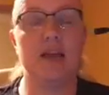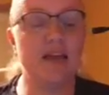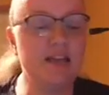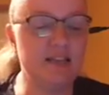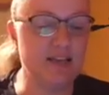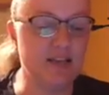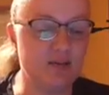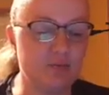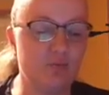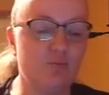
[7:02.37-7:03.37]
Is
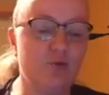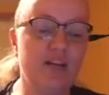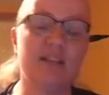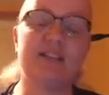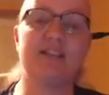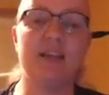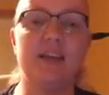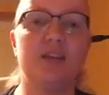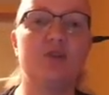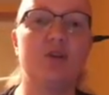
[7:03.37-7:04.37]
it realistic?
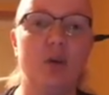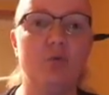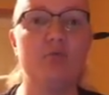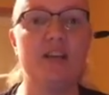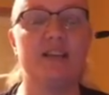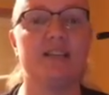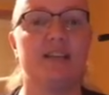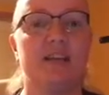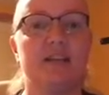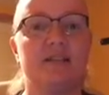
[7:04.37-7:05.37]
Is your goal
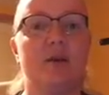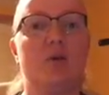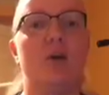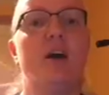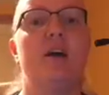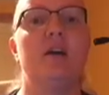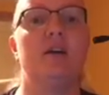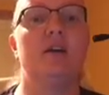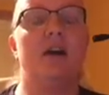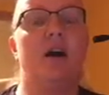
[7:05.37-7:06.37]
realistic? So
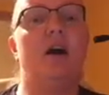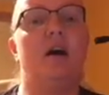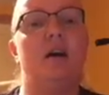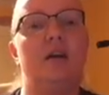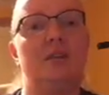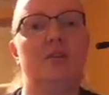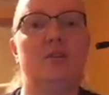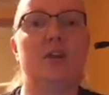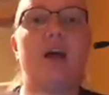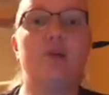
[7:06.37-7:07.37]
you're
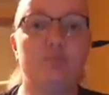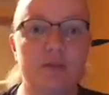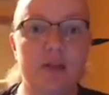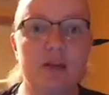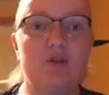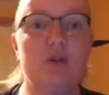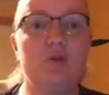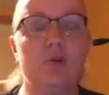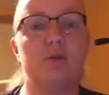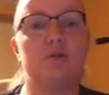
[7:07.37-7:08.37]
a couch potato, you
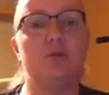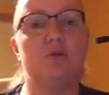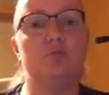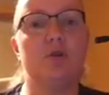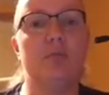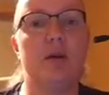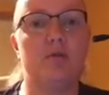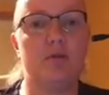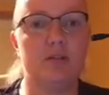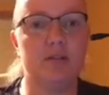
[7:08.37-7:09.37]
want to run a
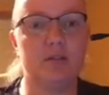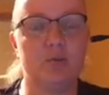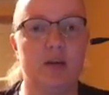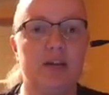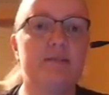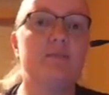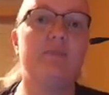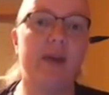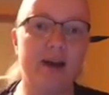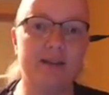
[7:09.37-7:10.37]
marathon in 6 weeks.
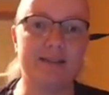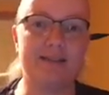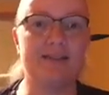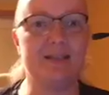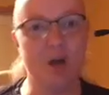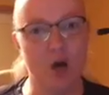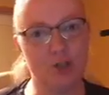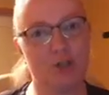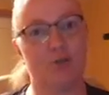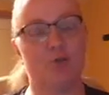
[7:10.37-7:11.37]
That's
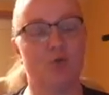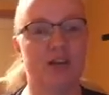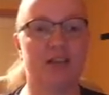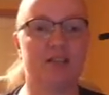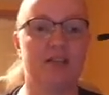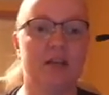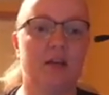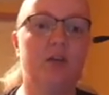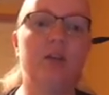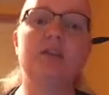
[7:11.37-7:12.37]
not
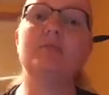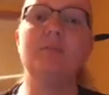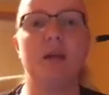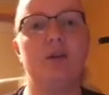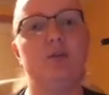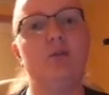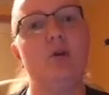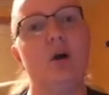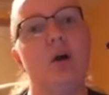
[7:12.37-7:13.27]
realistic. You need to make your